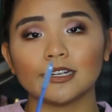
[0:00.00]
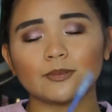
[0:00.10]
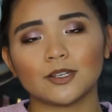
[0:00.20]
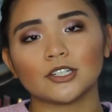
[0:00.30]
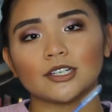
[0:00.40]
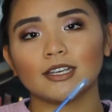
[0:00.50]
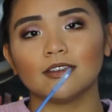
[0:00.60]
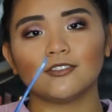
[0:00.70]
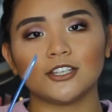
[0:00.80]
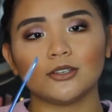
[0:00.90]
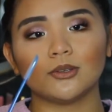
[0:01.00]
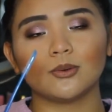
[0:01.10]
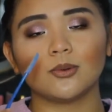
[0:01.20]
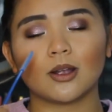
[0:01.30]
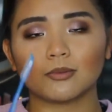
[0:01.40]
it especially if
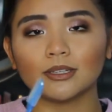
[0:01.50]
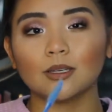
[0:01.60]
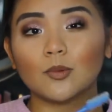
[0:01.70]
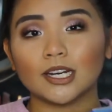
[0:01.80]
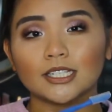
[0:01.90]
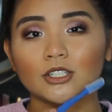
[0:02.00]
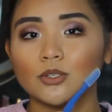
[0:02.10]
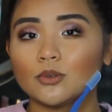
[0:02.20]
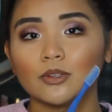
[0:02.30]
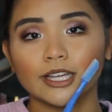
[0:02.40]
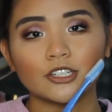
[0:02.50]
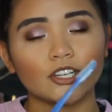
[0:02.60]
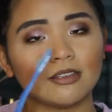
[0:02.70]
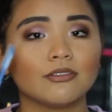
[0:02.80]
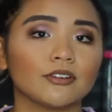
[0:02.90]
you are really wanting to like
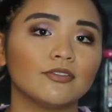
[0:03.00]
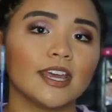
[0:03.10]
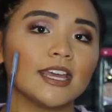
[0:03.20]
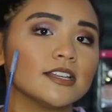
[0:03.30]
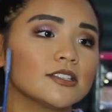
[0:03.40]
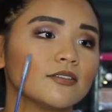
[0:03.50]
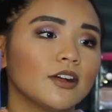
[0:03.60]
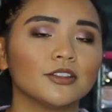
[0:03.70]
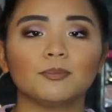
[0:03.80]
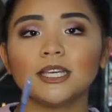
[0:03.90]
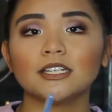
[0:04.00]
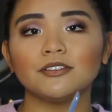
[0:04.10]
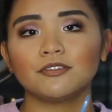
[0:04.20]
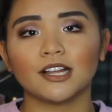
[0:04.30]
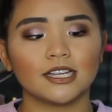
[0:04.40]
shave your face of all the
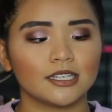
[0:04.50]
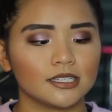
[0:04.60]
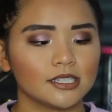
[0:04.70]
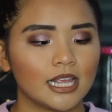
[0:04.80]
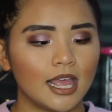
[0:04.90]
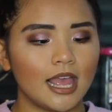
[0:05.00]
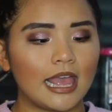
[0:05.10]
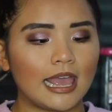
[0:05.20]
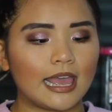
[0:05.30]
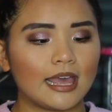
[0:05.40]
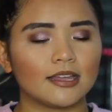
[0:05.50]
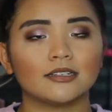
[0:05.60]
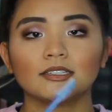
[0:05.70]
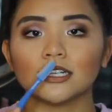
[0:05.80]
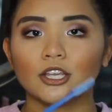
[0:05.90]
peach fuzz
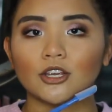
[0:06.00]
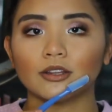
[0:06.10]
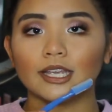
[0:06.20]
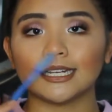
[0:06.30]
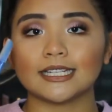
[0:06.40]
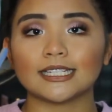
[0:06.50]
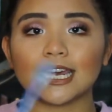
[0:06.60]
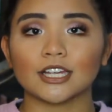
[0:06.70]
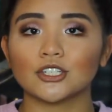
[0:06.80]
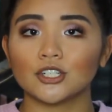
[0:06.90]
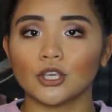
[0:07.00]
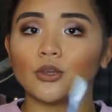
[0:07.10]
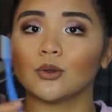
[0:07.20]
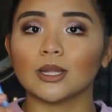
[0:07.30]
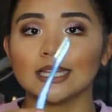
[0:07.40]
and your lady stash
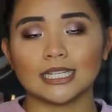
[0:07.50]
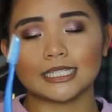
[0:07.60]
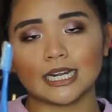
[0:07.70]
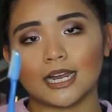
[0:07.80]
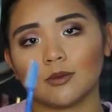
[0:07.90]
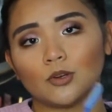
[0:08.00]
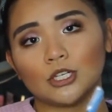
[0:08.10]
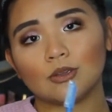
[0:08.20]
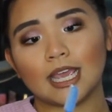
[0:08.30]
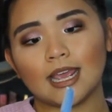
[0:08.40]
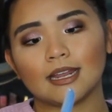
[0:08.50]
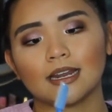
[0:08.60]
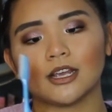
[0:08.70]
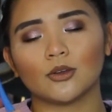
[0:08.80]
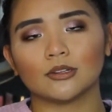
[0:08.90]
too in this time where you can't
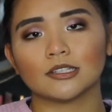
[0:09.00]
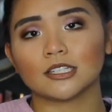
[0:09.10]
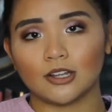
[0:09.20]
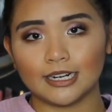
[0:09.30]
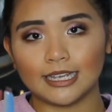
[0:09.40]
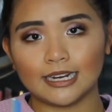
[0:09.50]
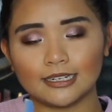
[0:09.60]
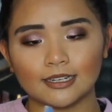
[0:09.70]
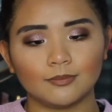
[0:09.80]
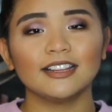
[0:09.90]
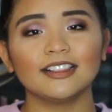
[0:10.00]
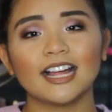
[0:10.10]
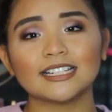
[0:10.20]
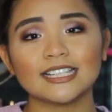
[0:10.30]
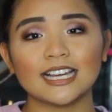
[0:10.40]
go to the salon and get it done. The
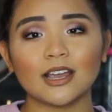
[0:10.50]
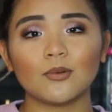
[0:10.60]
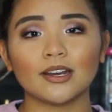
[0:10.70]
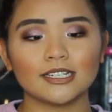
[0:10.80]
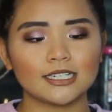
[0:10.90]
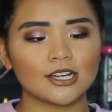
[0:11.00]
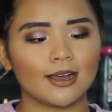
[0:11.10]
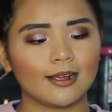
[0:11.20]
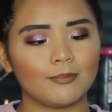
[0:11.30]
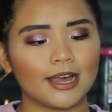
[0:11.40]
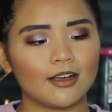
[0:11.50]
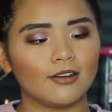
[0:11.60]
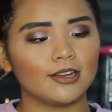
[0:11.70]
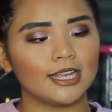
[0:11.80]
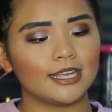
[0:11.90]
last thing I wanted to talk
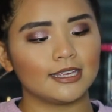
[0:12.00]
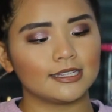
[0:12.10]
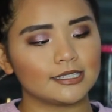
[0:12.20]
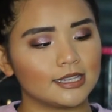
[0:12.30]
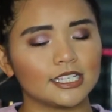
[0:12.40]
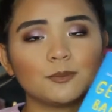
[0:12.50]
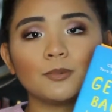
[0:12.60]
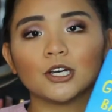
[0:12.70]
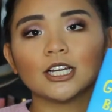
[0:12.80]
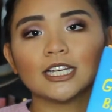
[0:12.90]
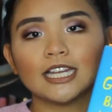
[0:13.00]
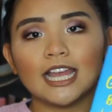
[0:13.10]
about is this book.